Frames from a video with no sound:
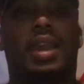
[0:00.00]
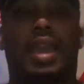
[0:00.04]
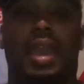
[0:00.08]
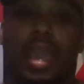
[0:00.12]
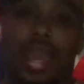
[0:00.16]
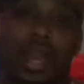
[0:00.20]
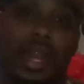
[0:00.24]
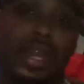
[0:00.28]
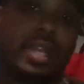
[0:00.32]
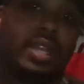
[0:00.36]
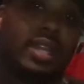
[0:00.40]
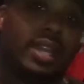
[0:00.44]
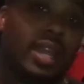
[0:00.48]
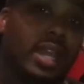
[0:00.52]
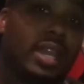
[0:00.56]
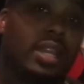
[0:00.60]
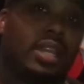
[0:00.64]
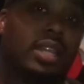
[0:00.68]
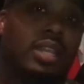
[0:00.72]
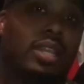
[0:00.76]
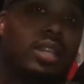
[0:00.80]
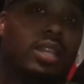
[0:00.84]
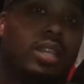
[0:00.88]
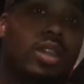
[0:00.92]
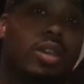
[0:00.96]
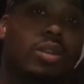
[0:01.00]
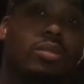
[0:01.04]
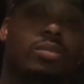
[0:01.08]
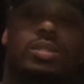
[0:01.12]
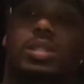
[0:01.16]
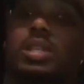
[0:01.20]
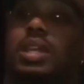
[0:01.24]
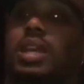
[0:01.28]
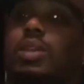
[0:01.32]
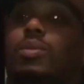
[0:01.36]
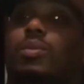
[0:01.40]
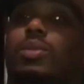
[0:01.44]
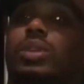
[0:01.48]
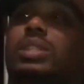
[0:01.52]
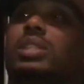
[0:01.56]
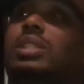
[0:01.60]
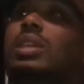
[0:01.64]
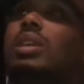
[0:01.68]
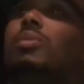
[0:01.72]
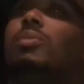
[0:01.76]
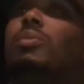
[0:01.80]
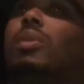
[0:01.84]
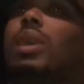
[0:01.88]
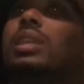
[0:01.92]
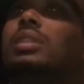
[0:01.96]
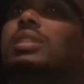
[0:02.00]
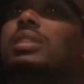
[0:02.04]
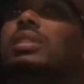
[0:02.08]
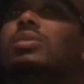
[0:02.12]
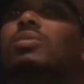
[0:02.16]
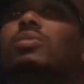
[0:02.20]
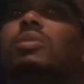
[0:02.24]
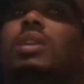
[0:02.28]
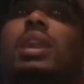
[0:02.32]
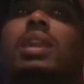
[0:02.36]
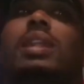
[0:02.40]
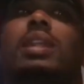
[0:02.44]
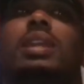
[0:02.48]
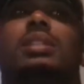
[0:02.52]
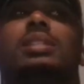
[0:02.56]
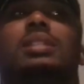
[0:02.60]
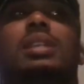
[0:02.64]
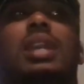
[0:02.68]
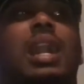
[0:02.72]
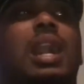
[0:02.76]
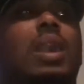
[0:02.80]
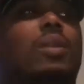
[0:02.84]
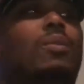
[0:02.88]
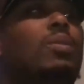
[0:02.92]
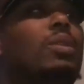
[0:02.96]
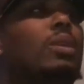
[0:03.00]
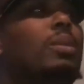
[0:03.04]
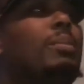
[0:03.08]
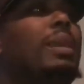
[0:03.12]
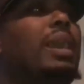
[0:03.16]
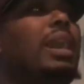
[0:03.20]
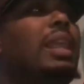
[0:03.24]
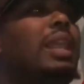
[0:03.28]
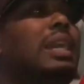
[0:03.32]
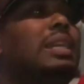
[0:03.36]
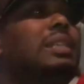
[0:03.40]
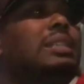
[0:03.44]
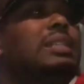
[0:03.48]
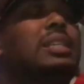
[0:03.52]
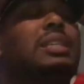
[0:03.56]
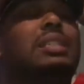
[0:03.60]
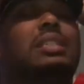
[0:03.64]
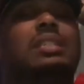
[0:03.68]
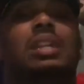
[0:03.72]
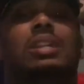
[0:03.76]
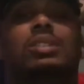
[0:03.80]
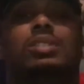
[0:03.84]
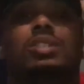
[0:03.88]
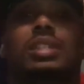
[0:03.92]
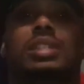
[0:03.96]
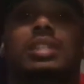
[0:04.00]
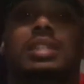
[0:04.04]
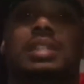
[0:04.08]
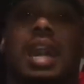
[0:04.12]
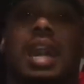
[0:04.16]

and it didn't. You know what I'm saying? Resale prices around that time were about like six hundred